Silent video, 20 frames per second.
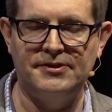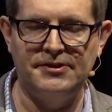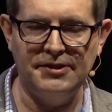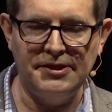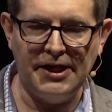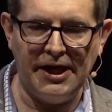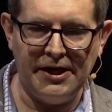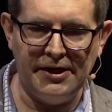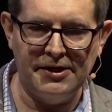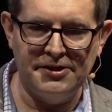
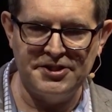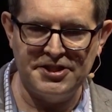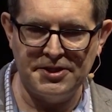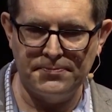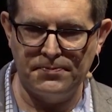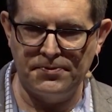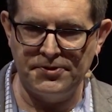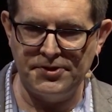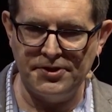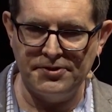needed to
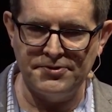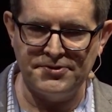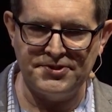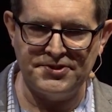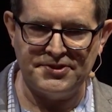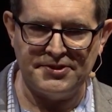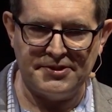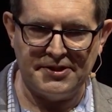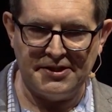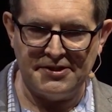
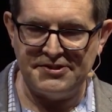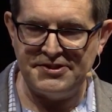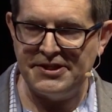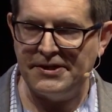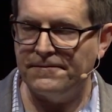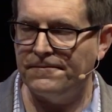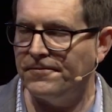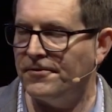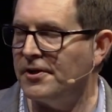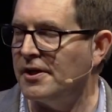produce the
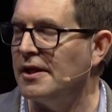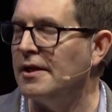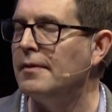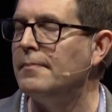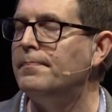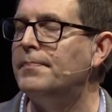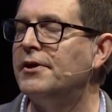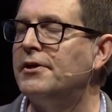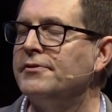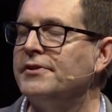
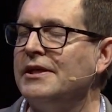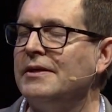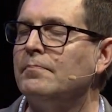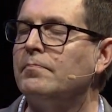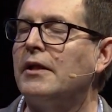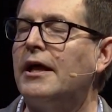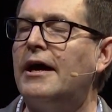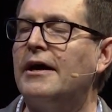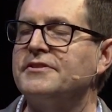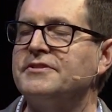different building
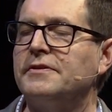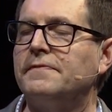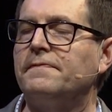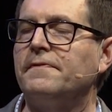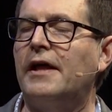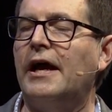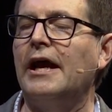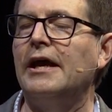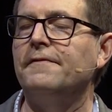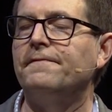blocks of
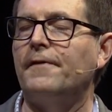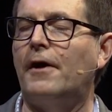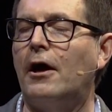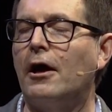life